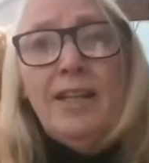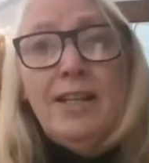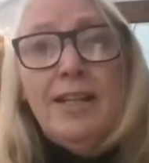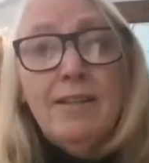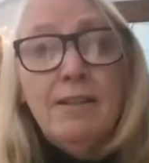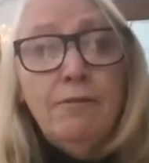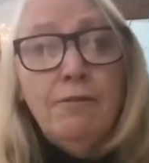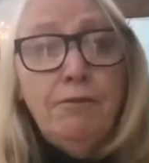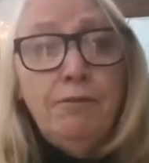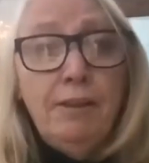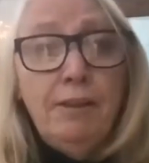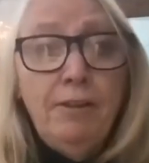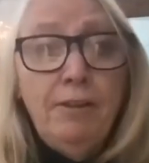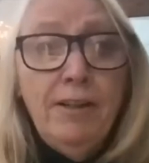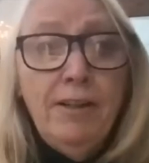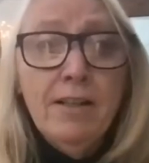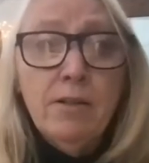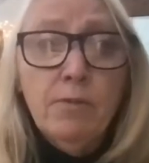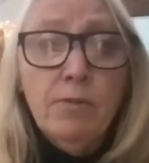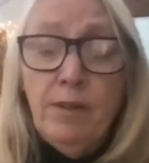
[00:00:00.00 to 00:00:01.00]

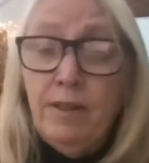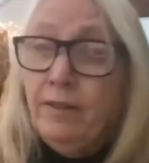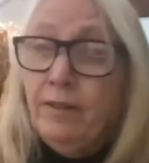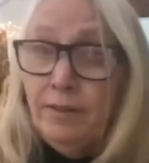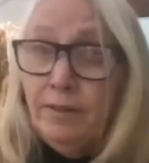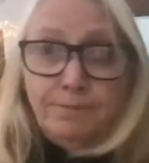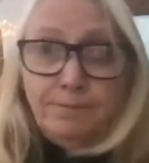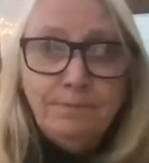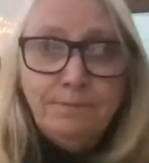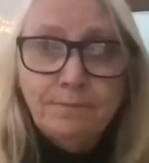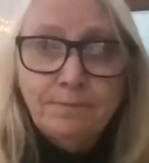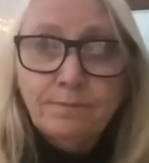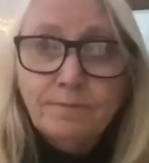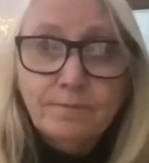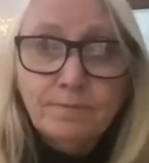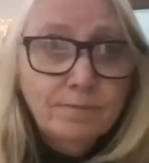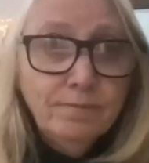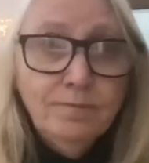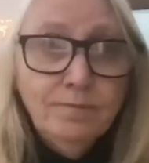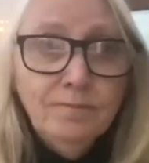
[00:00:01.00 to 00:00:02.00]
interference with
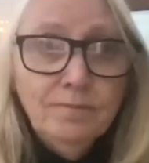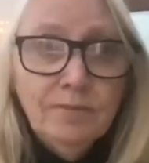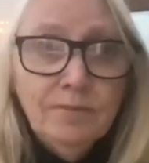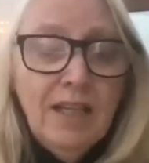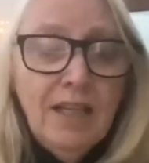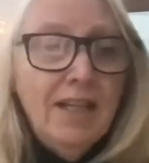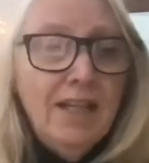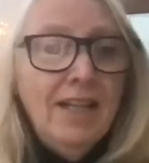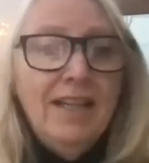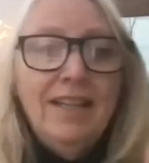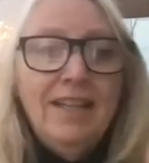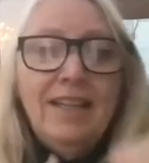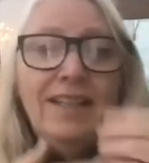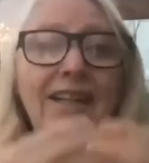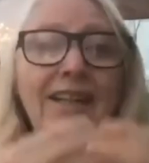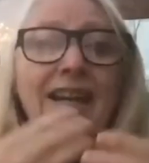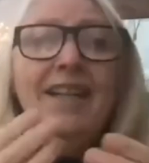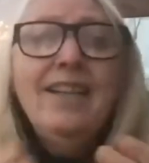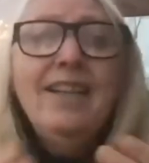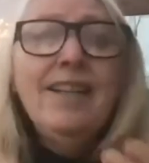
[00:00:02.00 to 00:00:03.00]

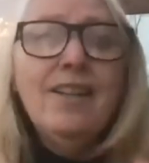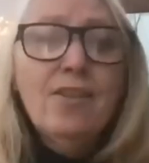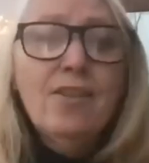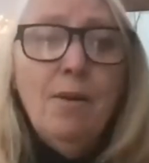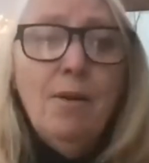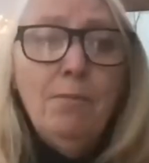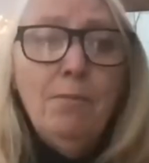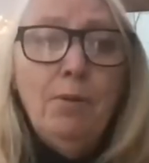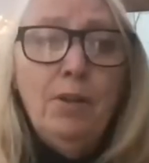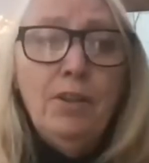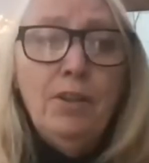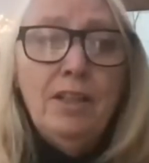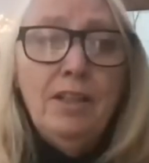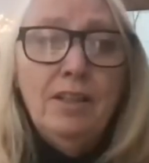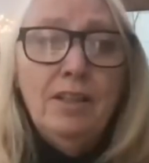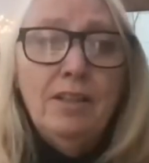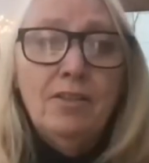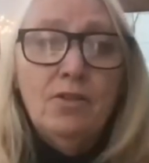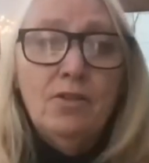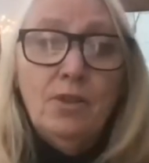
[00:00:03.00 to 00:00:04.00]
getting somebody
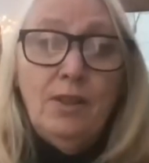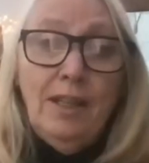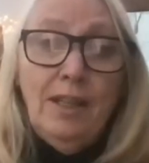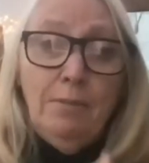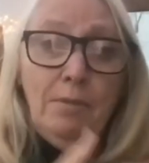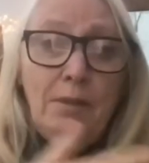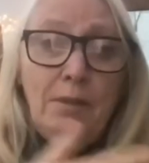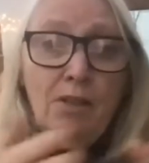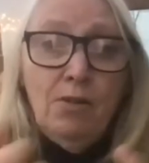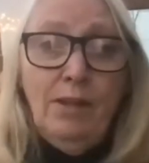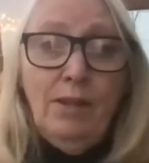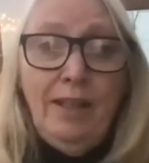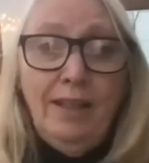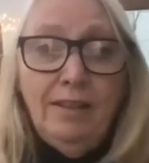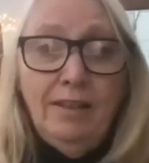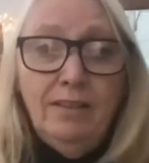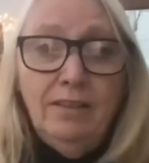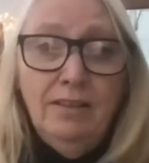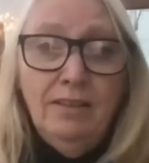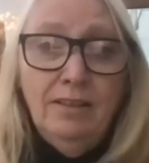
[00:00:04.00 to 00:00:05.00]
to get me to
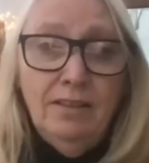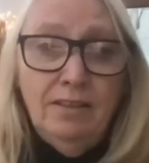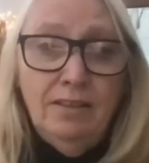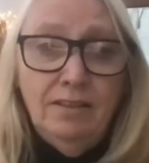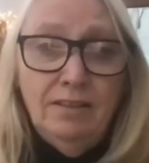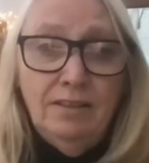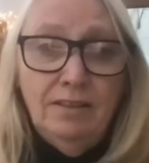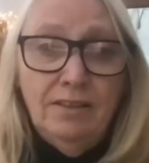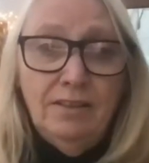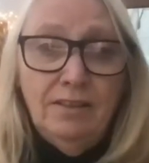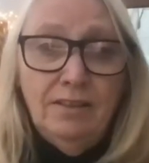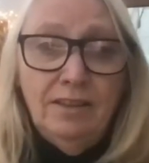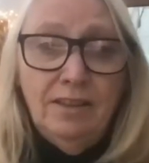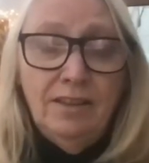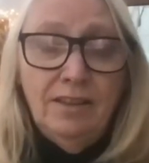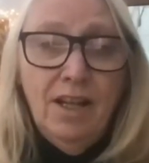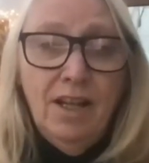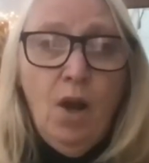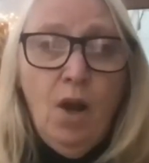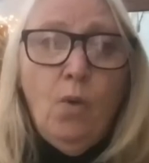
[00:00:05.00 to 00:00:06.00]
England.
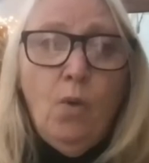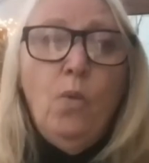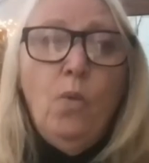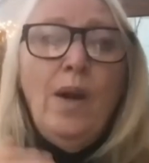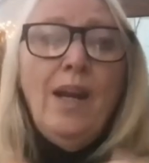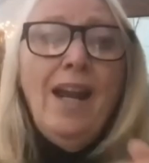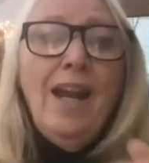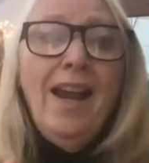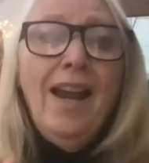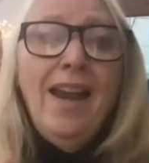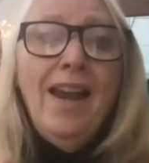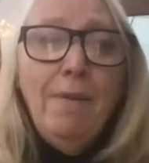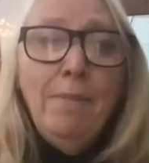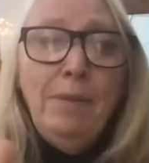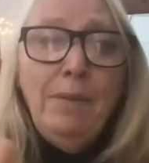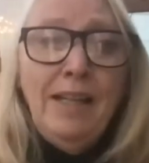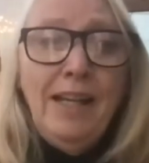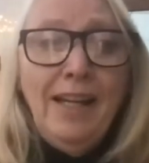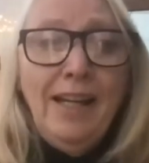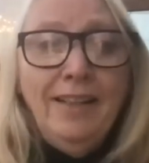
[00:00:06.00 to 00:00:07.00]
When I
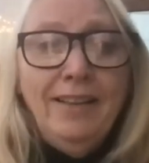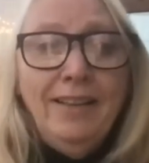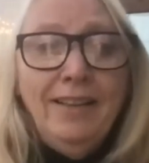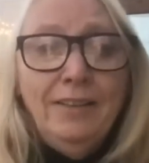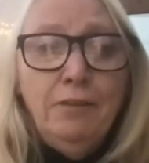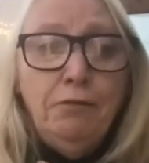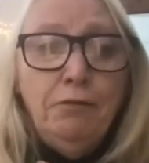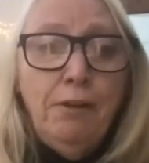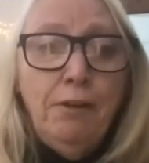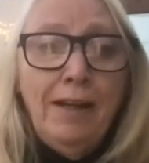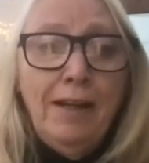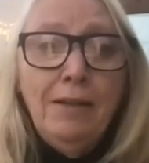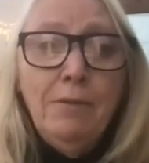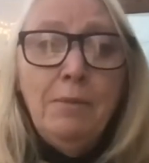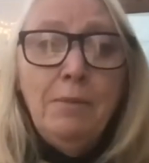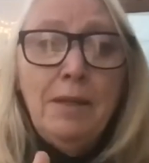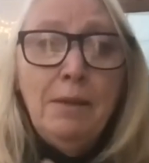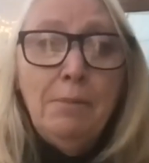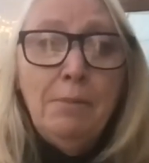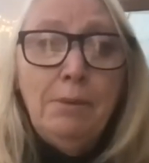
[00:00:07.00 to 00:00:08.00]
am in England,
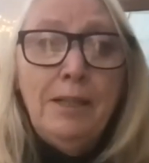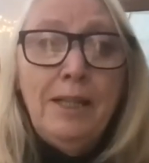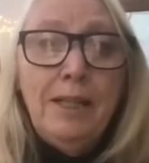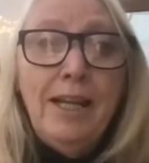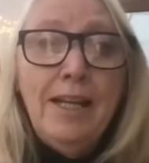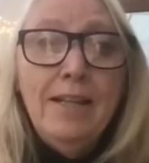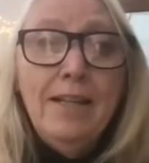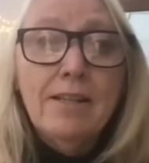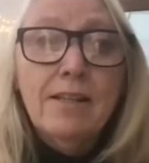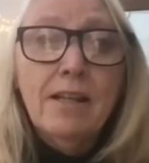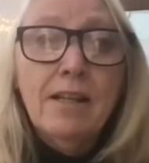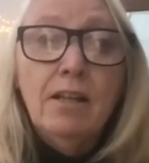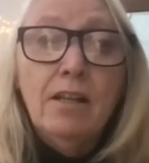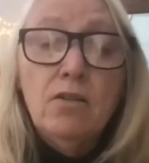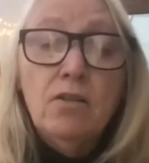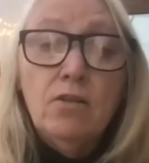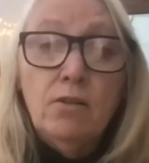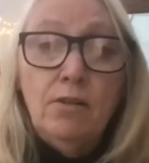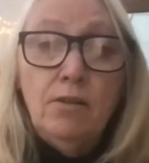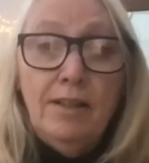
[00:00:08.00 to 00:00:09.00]
finding me a place
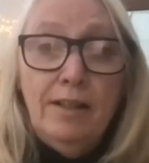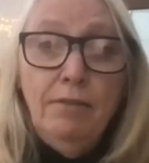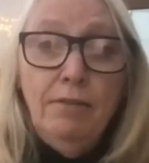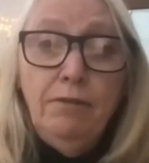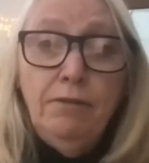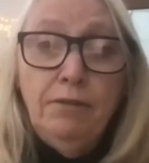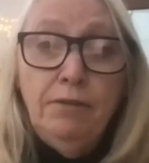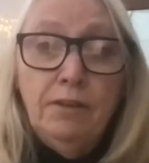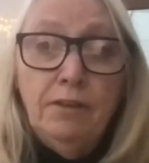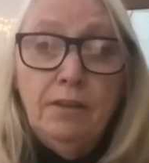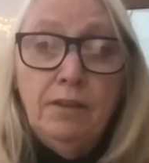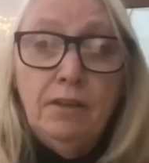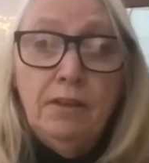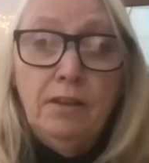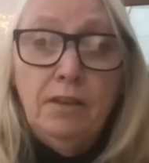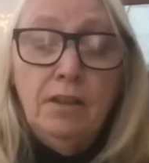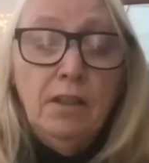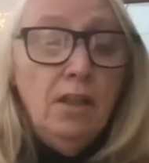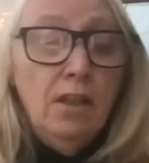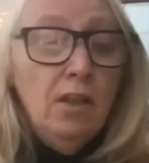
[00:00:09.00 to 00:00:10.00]
to live.
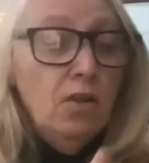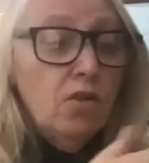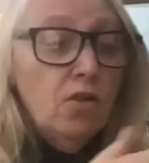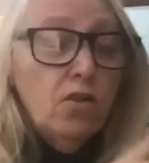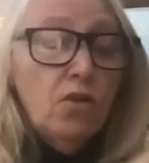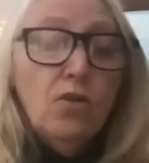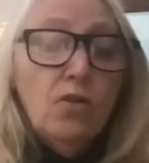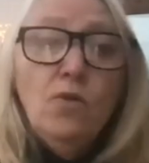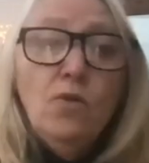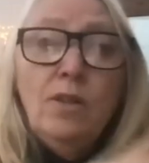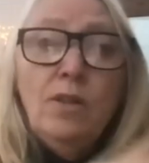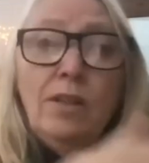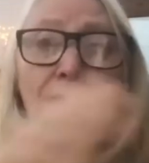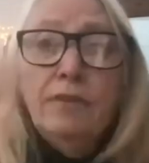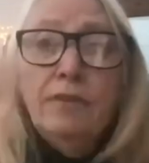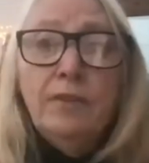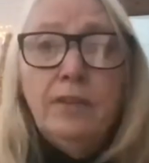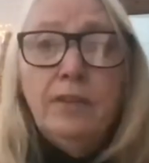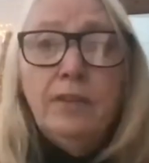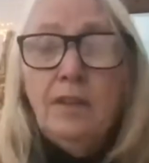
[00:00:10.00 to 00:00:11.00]
Sue lived